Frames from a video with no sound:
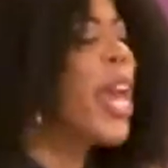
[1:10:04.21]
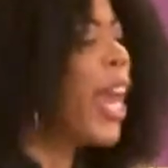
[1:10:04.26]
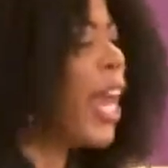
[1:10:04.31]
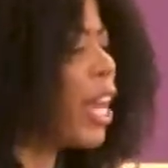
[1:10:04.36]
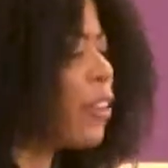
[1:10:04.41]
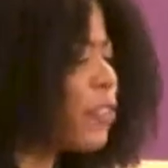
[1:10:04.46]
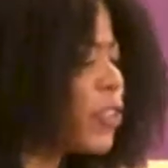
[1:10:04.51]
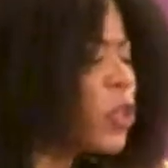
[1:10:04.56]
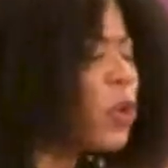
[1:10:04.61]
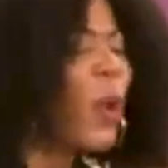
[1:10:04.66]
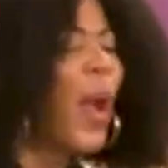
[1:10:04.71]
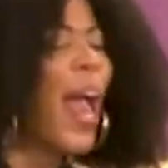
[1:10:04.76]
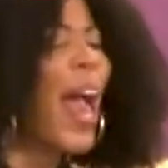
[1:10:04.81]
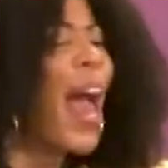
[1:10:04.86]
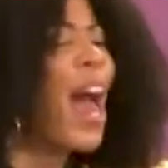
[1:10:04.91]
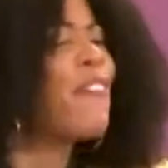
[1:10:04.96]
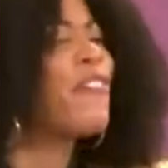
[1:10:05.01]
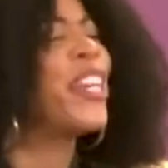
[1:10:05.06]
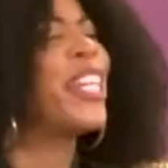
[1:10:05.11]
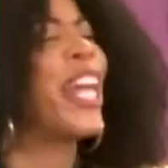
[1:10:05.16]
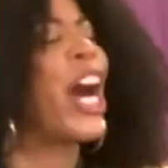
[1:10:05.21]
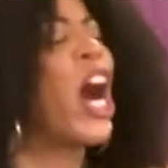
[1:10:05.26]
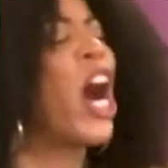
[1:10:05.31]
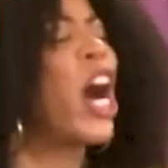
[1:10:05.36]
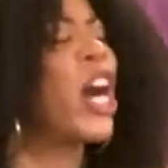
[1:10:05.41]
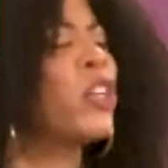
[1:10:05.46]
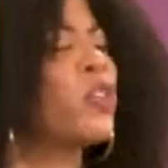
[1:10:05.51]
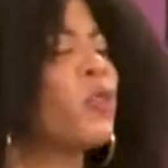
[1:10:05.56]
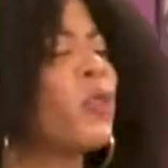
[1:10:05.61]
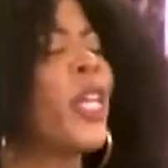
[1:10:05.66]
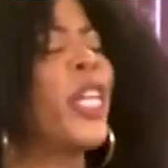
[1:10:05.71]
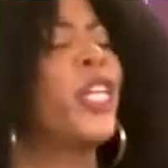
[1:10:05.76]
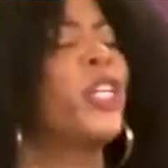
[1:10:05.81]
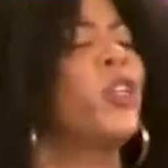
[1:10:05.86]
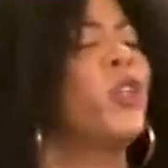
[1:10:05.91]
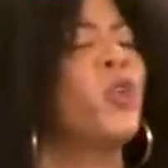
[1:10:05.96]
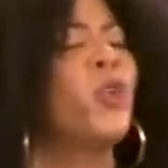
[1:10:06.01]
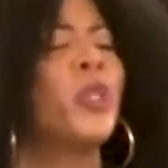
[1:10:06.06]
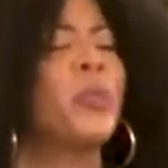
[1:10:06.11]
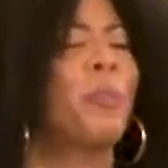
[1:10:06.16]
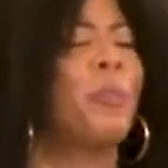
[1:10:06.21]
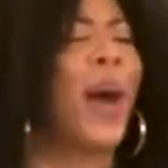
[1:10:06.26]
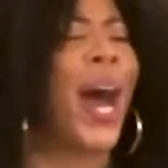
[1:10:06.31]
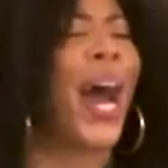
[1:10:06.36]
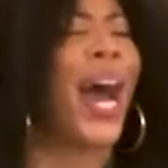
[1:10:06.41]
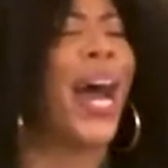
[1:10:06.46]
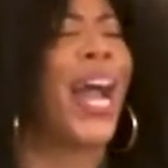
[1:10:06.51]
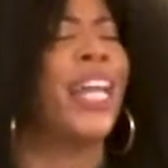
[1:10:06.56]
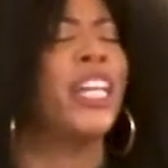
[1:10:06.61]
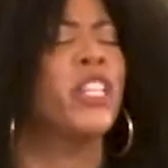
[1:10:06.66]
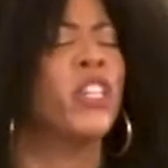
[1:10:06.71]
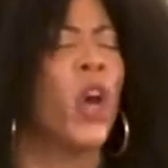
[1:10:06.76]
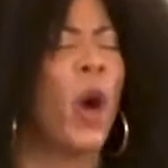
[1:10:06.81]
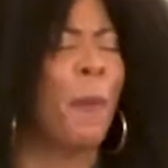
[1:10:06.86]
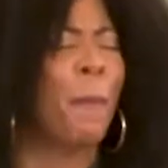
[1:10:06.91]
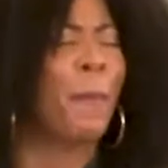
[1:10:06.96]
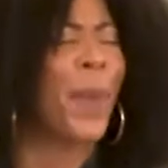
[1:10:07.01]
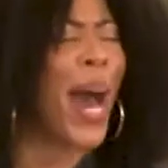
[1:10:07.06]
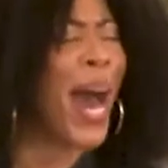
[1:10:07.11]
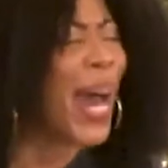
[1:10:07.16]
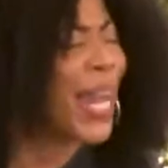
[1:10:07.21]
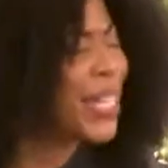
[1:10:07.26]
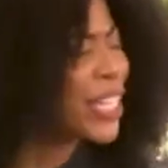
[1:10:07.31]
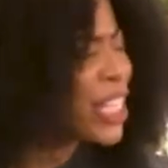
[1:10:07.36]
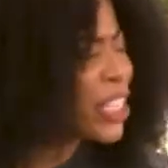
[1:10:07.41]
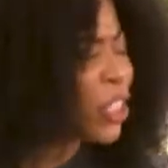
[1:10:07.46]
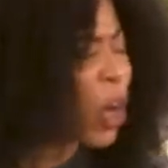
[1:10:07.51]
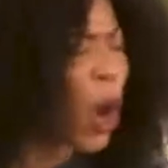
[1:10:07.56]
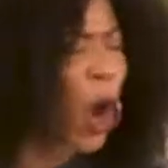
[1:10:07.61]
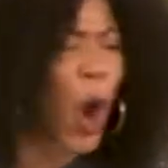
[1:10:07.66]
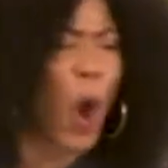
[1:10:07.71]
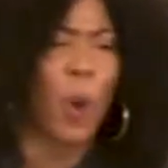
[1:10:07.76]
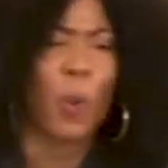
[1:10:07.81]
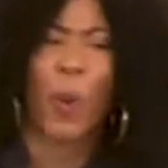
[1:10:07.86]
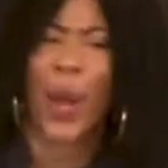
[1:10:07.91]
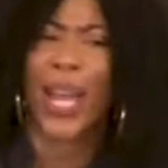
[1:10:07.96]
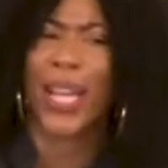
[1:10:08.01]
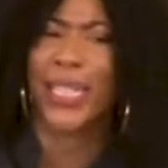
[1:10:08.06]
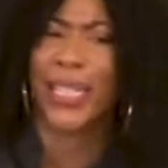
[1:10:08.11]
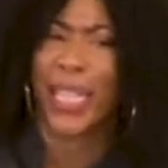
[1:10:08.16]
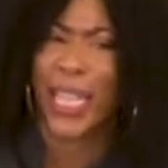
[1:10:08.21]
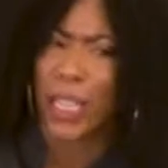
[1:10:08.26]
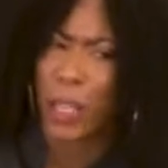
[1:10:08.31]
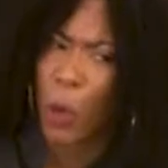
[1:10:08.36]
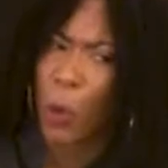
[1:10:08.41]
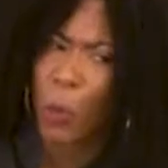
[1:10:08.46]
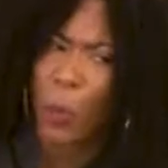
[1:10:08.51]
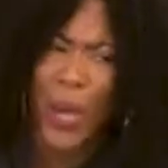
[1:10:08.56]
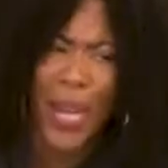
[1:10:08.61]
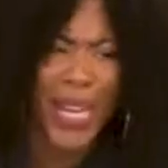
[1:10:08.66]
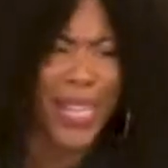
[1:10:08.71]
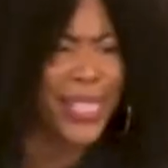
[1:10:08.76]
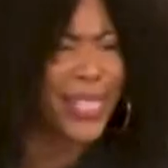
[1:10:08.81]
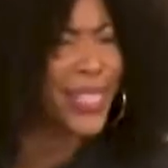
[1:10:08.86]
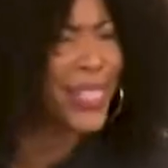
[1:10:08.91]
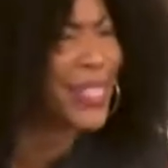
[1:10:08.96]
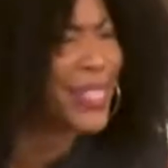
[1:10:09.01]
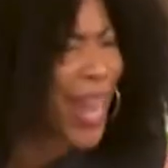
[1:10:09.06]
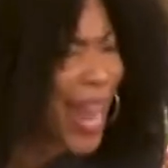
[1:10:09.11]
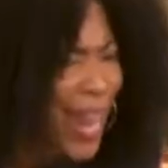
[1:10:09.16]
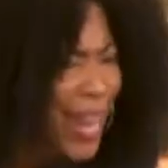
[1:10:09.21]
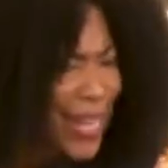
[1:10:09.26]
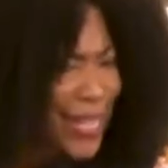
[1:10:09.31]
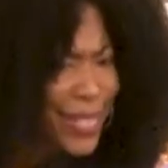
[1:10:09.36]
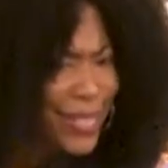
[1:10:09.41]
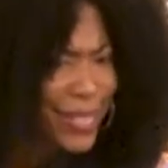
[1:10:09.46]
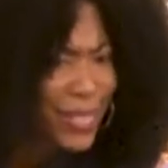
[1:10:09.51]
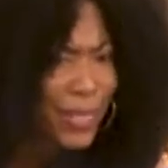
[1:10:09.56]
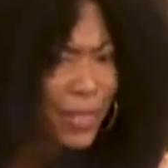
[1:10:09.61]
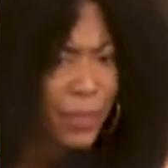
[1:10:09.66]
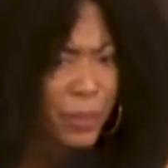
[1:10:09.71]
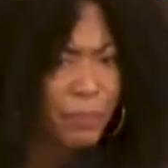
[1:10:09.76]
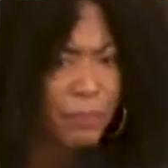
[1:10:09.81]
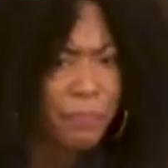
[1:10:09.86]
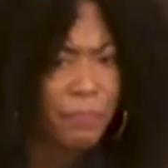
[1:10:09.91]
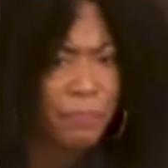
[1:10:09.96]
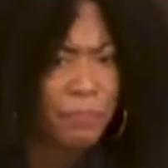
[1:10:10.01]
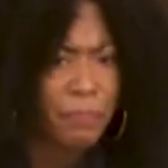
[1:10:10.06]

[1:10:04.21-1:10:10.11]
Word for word: If you have an unrenewed mind, your mind is always in a weak state. Right.